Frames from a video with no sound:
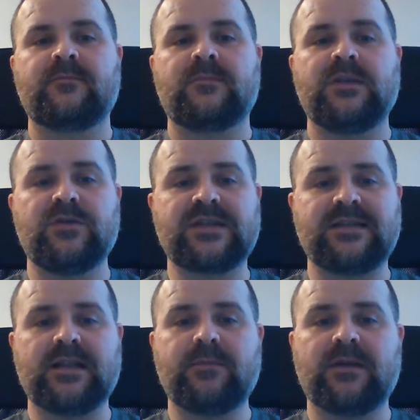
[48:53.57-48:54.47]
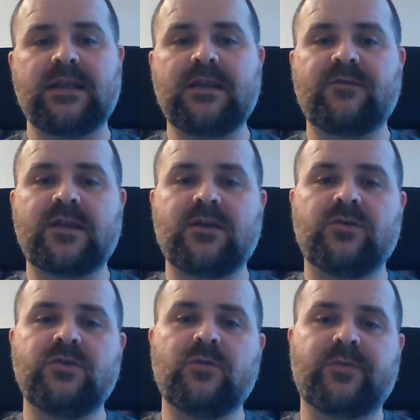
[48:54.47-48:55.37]
Do you still believe that your
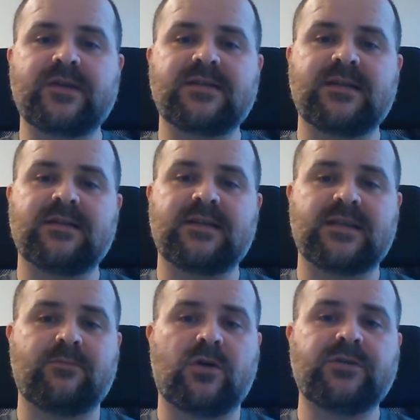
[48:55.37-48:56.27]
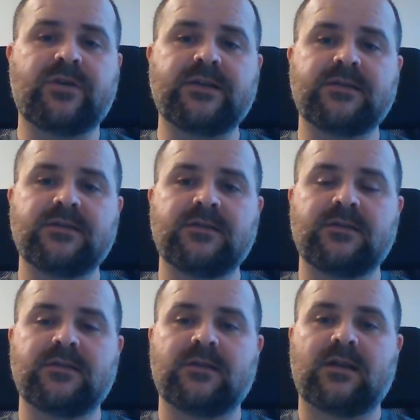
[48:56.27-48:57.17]
new president is a moderate
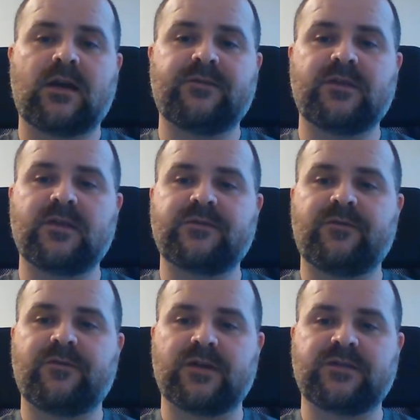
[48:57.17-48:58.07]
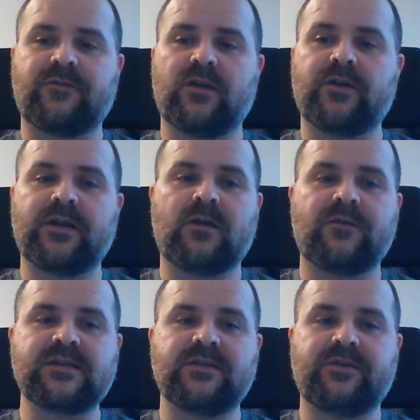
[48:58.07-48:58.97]
after the first flurry of
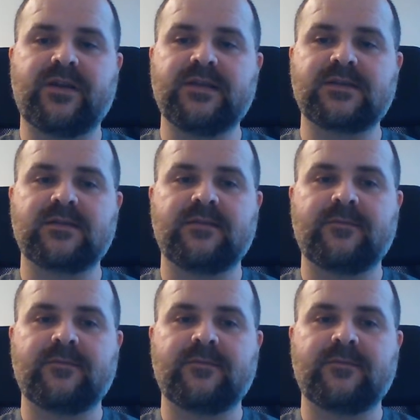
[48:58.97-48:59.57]
his decrees?